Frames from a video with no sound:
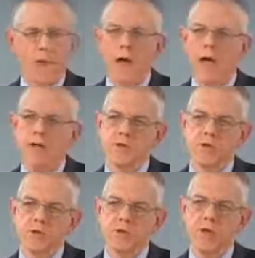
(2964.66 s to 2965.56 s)
And it's
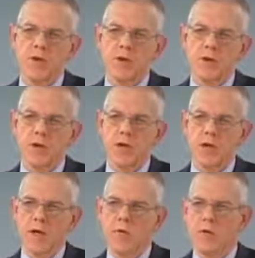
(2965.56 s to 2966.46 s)
also interesting
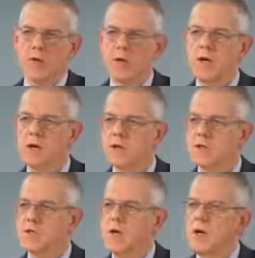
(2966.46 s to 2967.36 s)
that when you hear
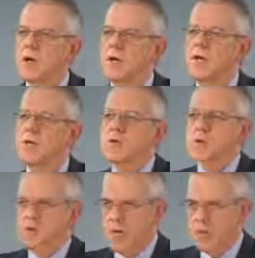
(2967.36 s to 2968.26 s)
this guilt
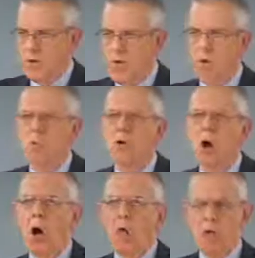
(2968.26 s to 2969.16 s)
trip, put
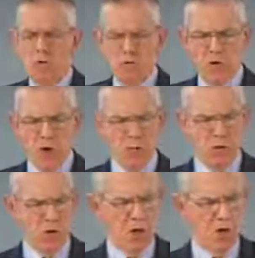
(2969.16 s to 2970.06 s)
on the
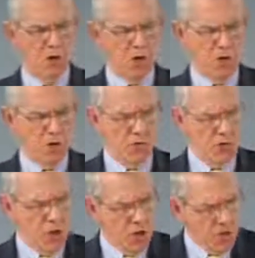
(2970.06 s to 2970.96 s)
developed countries
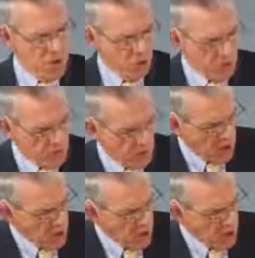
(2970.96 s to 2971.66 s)
because they